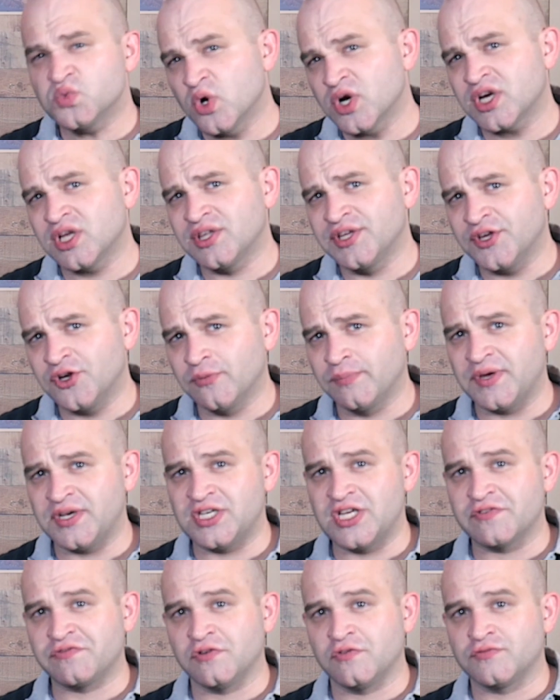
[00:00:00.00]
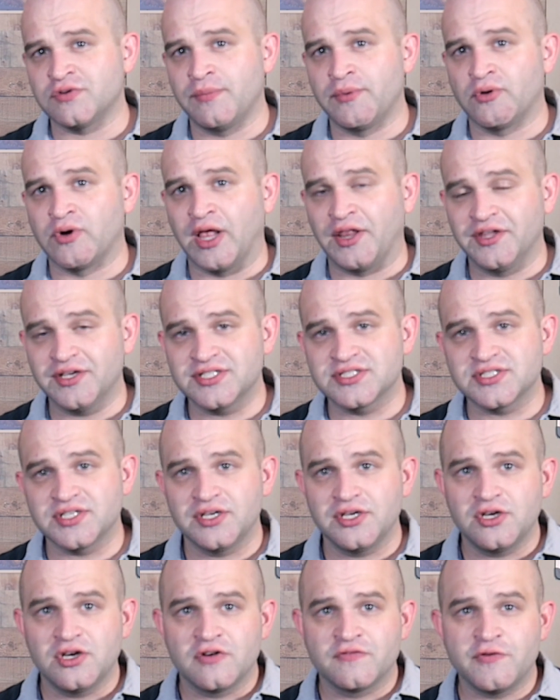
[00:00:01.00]
work a little bit different from the relics.
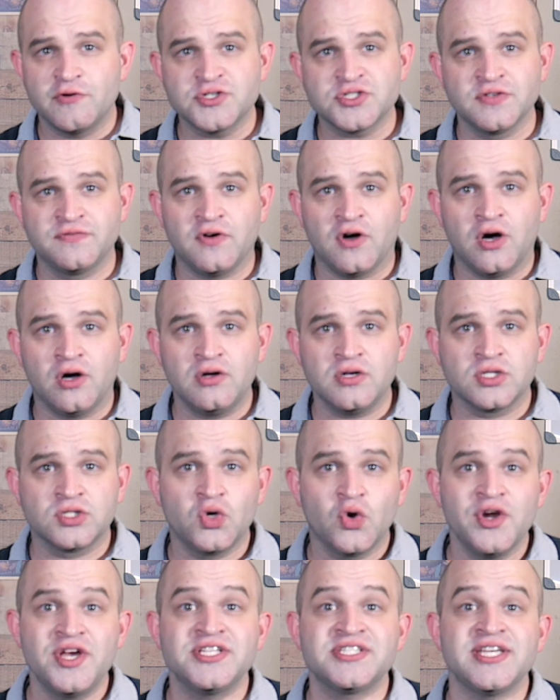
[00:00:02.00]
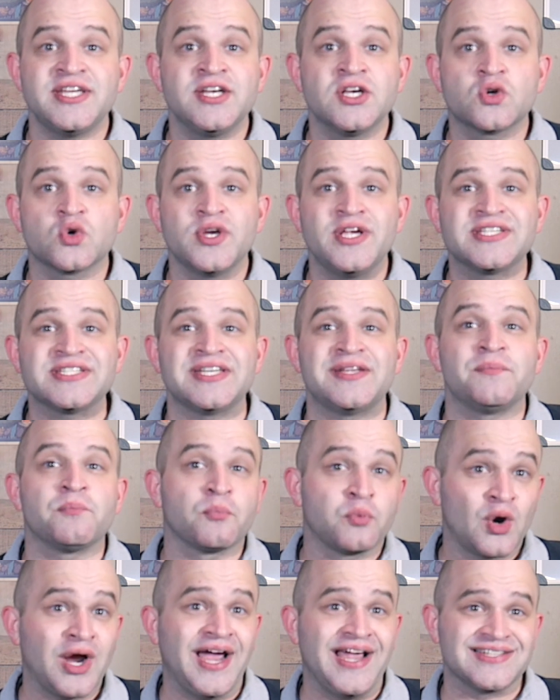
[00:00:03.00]
First of all, glories increase in
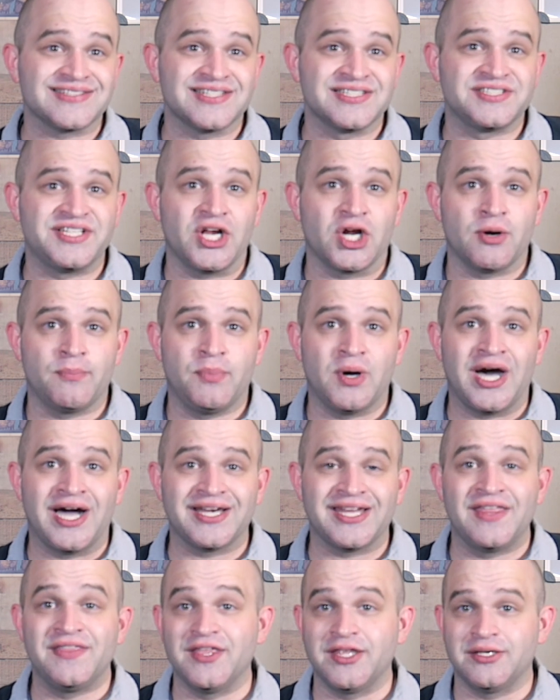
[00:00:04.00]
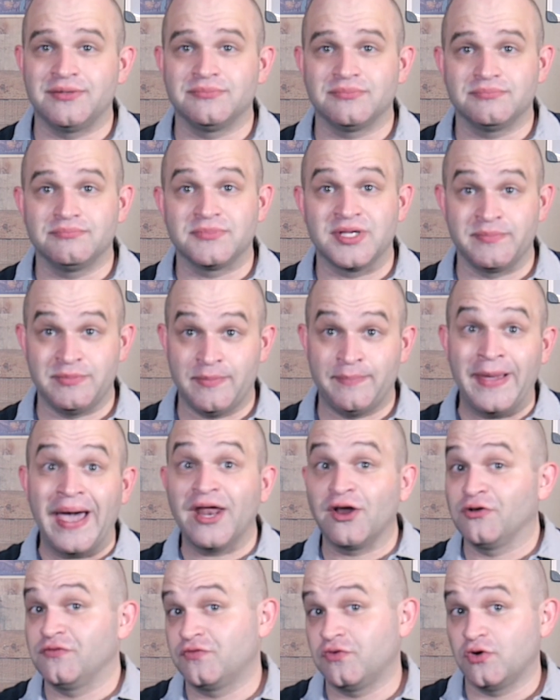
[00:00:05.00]
price as they are bought and then can be
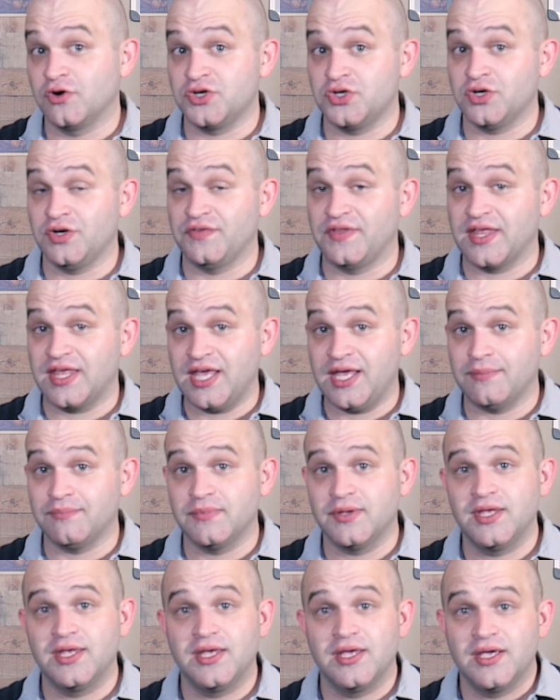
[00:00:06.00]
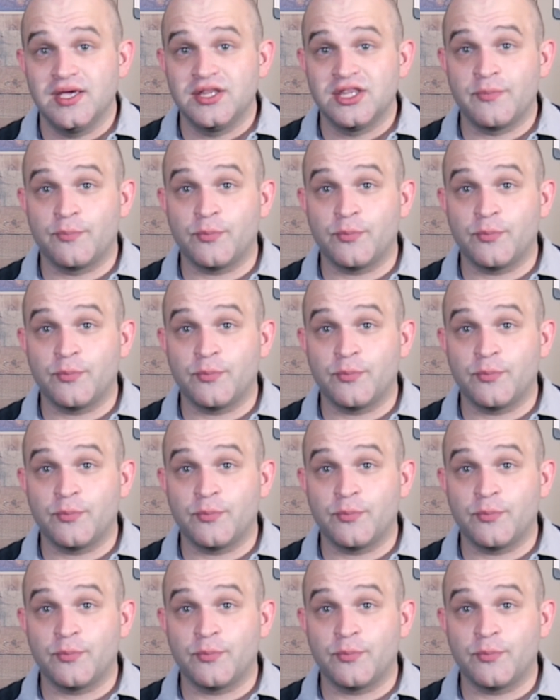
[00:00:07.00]
battled for during the game. The